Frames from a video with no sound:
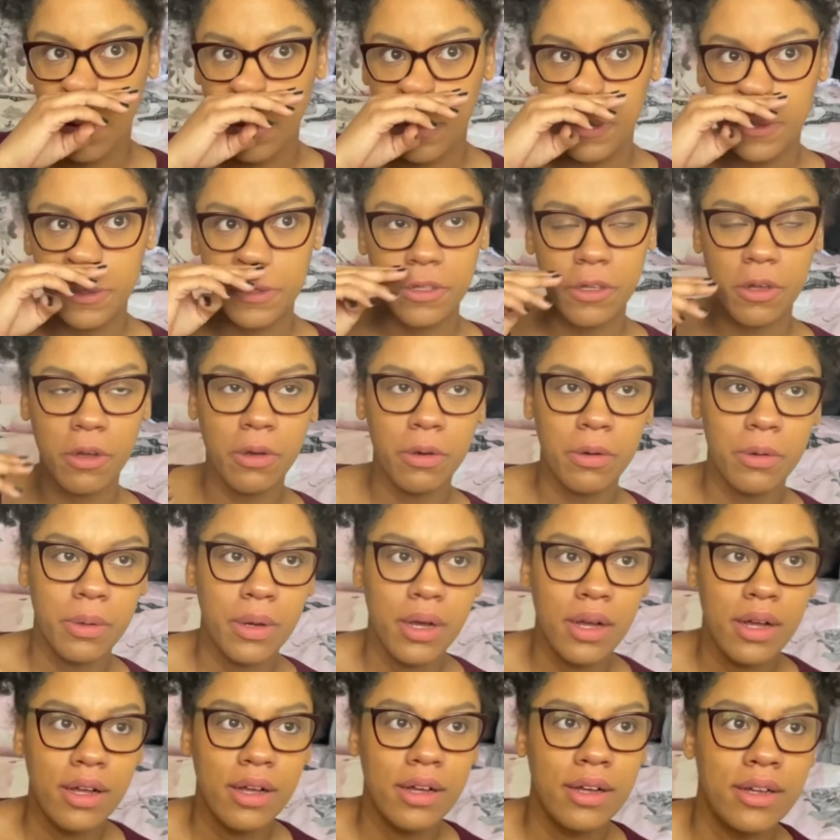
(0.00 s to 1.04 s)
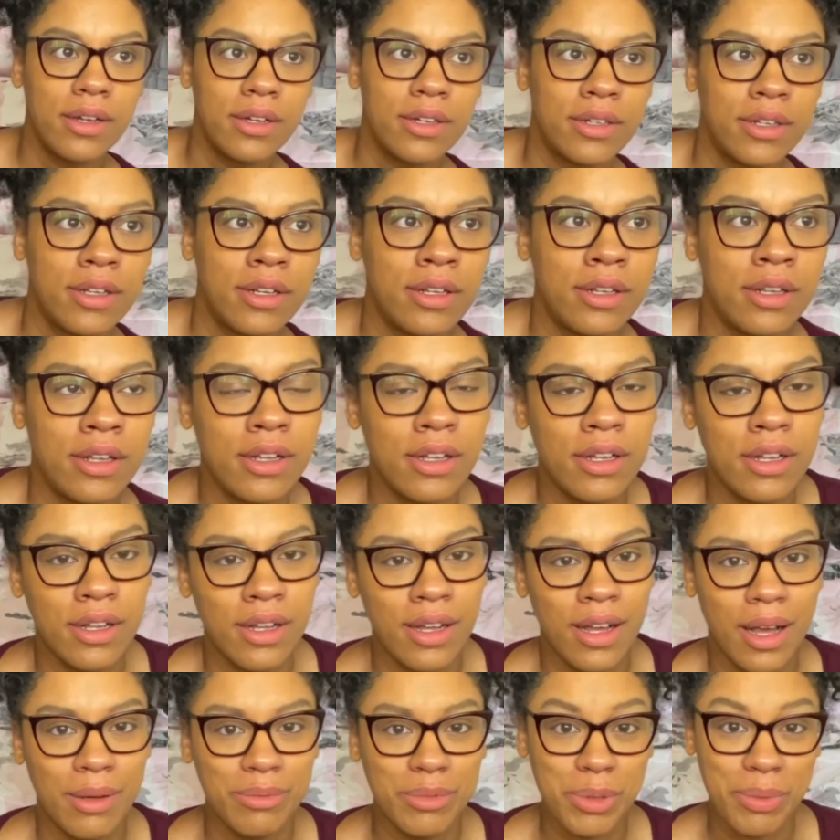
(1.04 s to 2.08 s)
So,
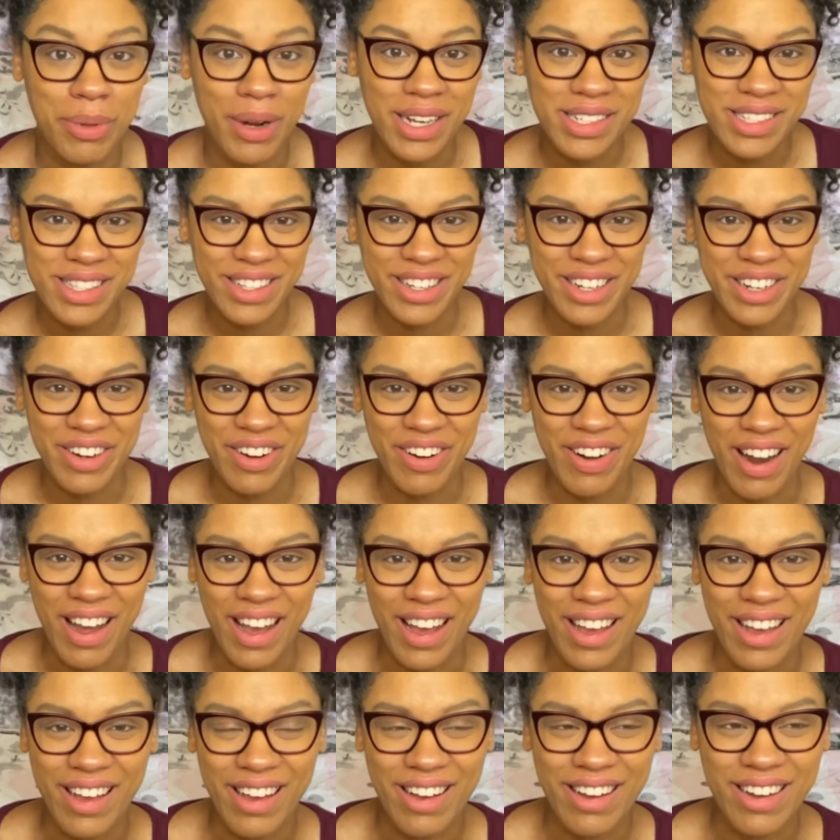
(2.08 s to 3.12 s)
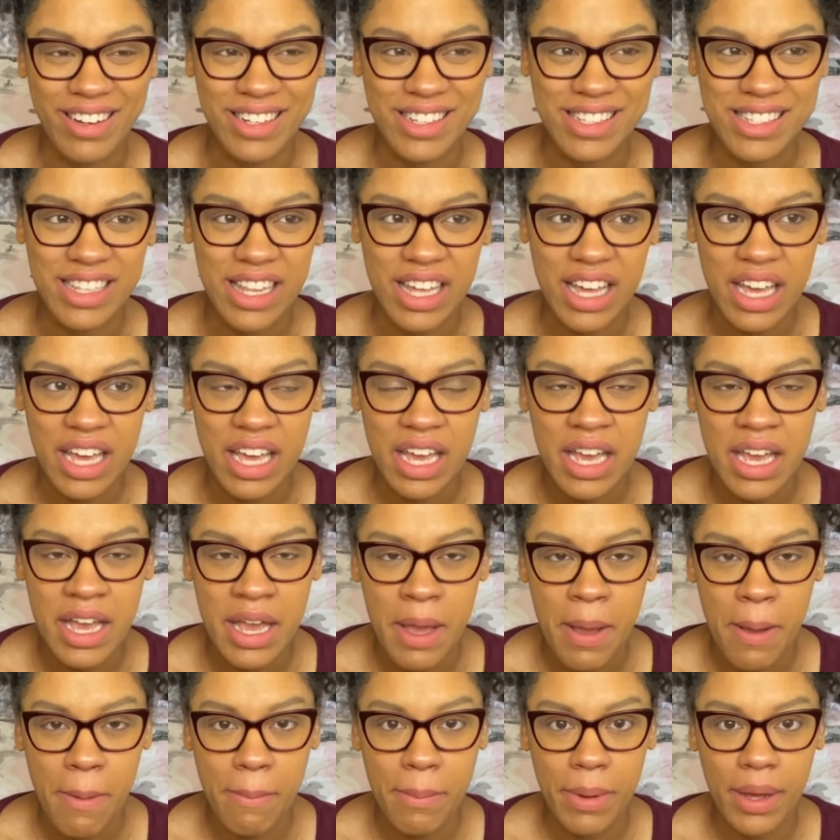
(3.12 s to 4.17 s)
I'm surprised I didn't cry, honestly.
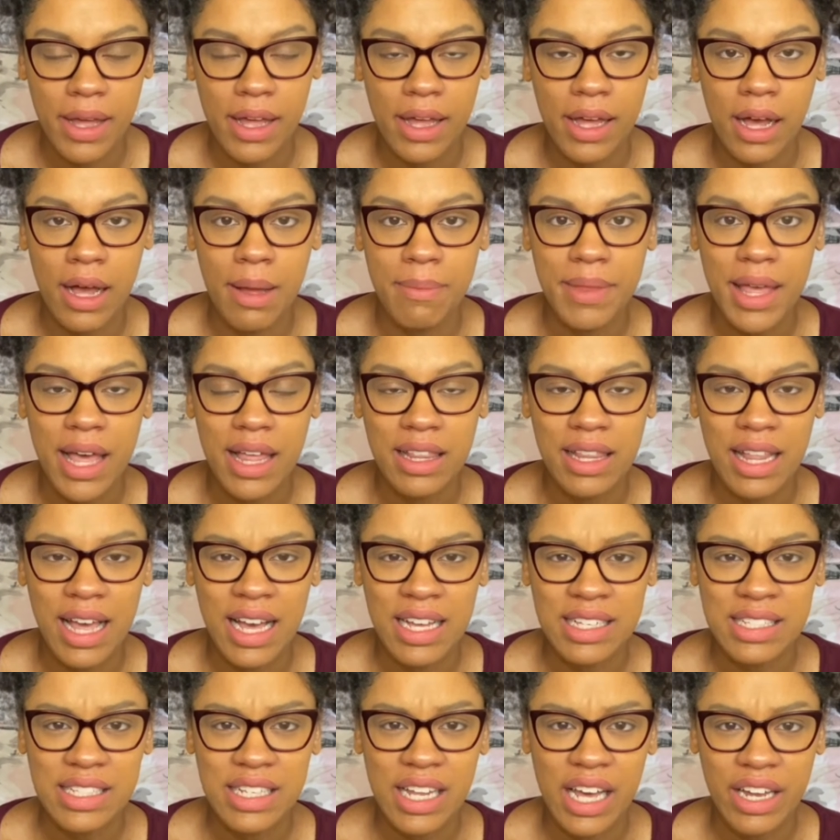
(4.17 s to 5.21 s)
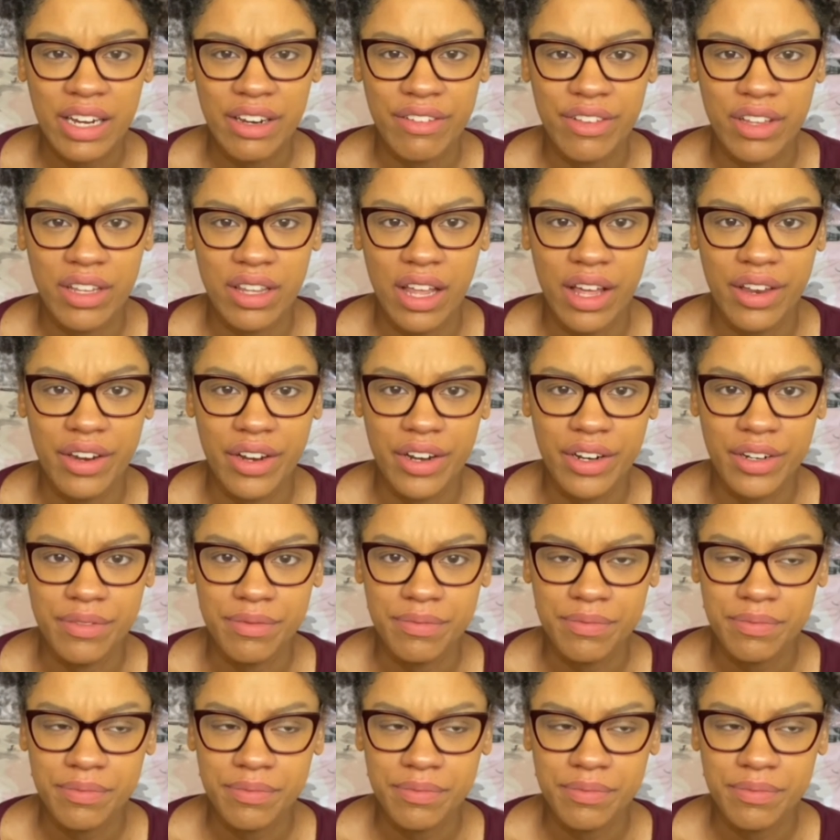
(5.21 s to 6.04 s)
But that last line of the letter